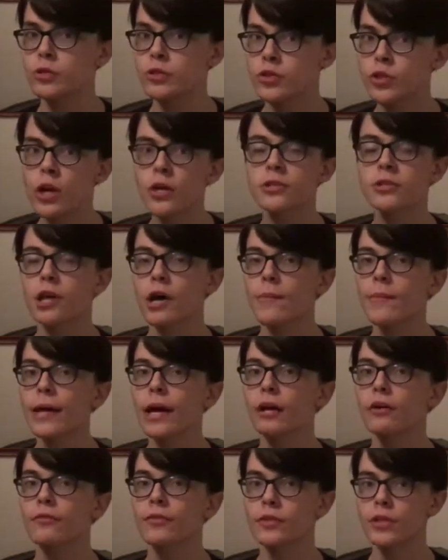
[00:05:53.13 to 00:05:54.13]
just coming
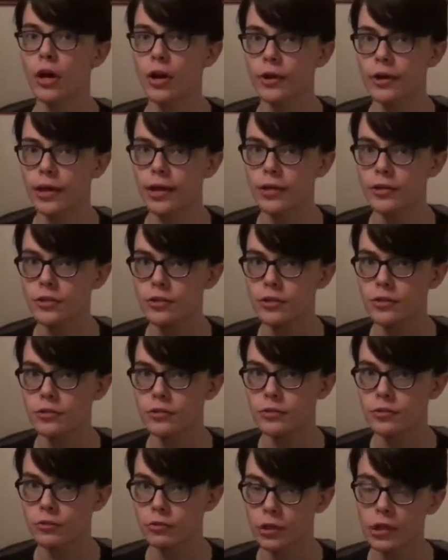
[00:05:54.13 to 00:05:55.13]
out of the Dark
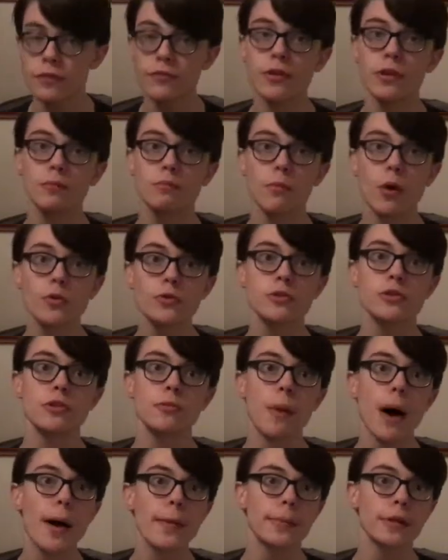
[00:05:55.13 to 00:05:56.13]
Ages, leaving most of the
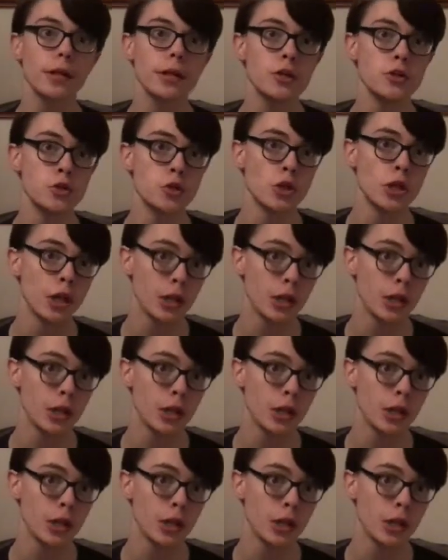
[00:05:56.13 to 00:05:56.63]
population